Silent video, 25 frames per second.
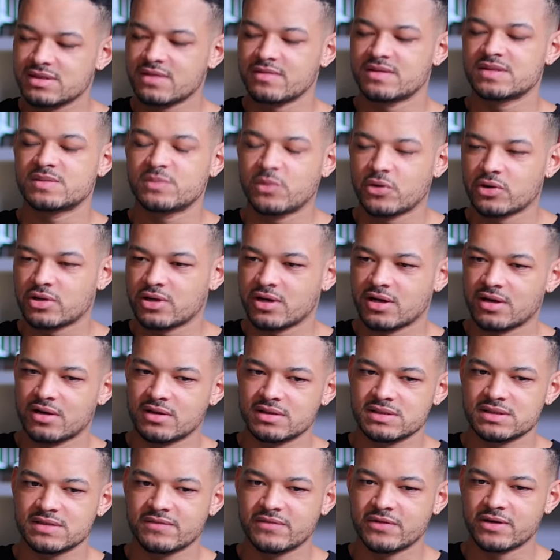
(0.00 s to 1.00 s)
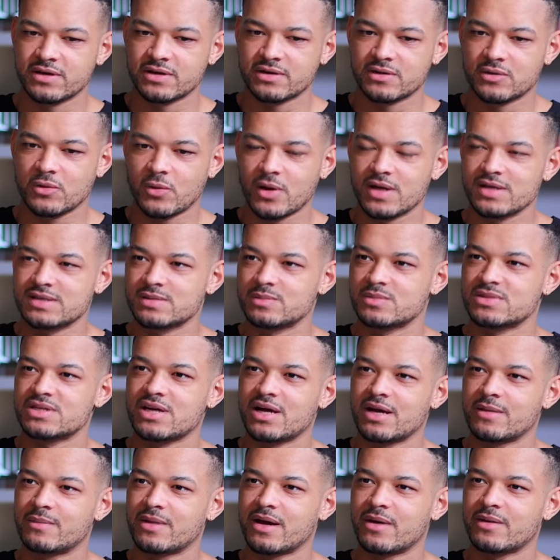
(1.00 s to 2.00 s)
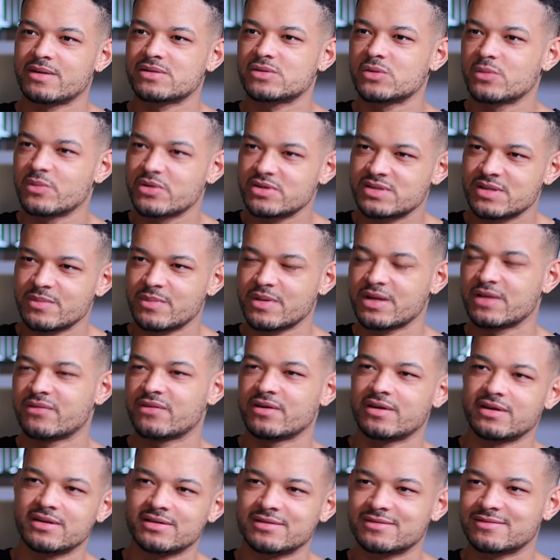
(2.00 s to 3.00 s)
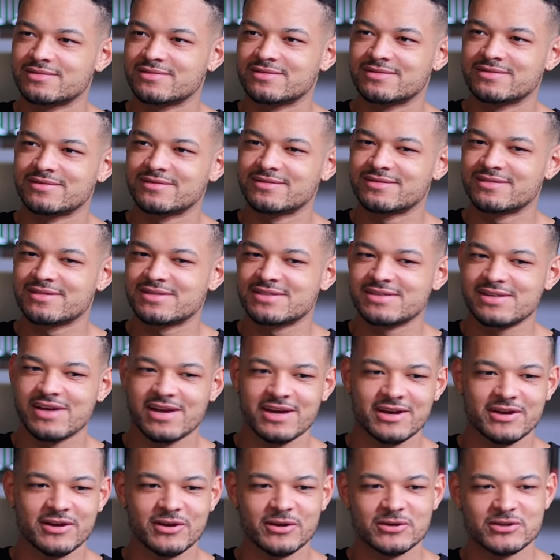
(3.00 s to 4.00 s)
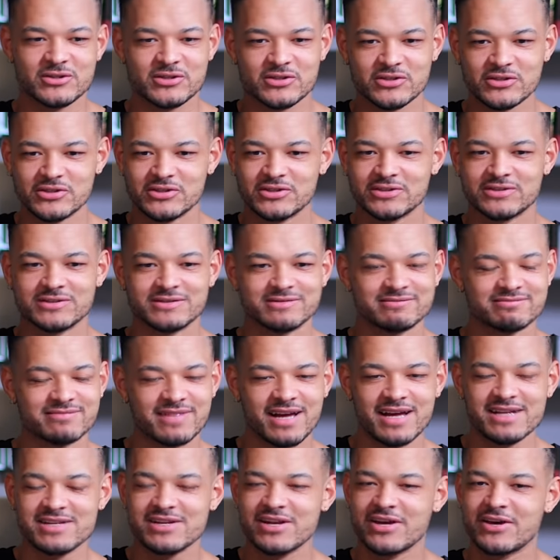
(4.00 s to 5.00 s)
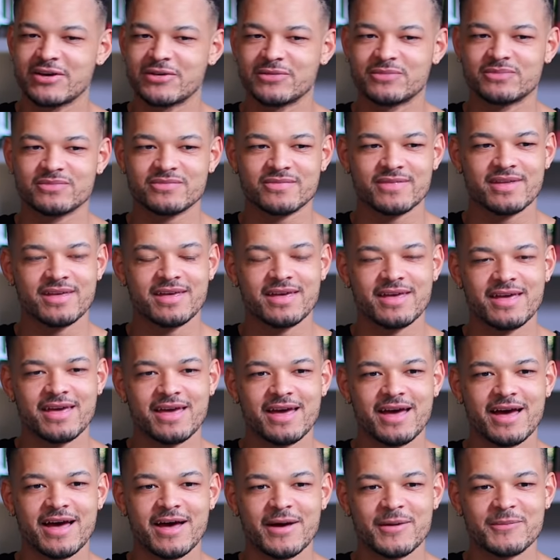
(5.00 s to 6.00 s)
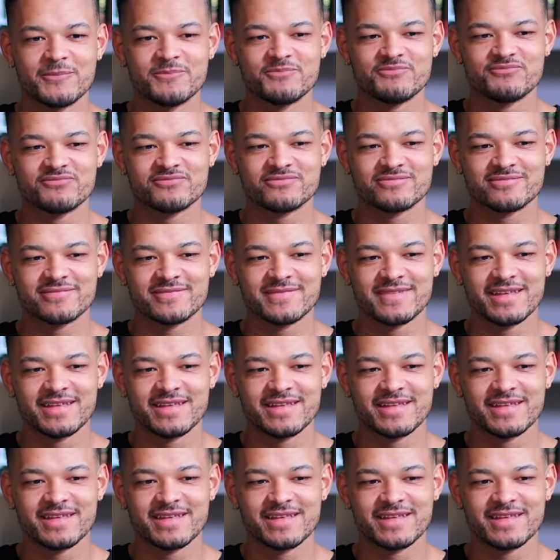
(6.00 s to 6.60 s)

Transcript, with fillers: done this podcast for quite some time now it's almost a bit of a psychological i don't know um,